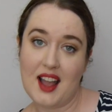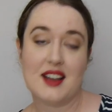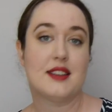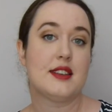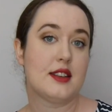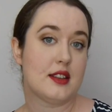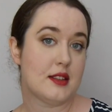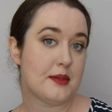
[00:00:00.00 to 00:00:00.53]
And
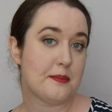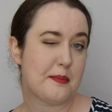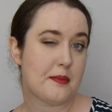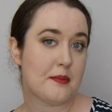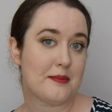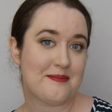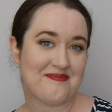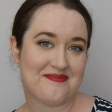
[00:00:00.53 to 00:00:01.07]
there you
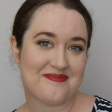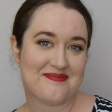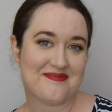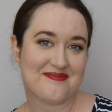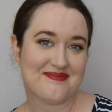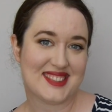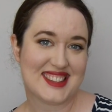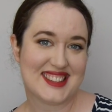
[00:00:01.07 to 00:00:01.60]
have it.
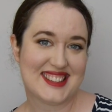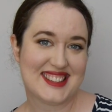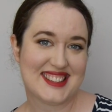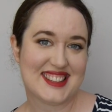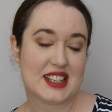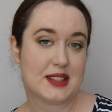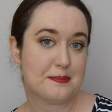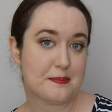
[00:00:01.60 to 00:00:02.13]

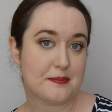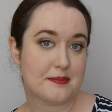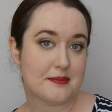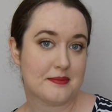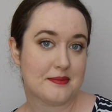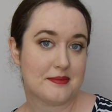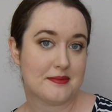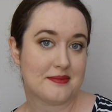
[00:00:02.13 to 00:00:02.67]
That's the
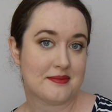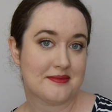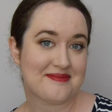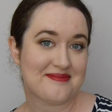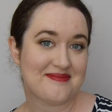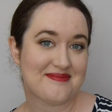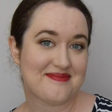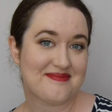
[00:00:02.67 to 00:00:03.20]
finished look.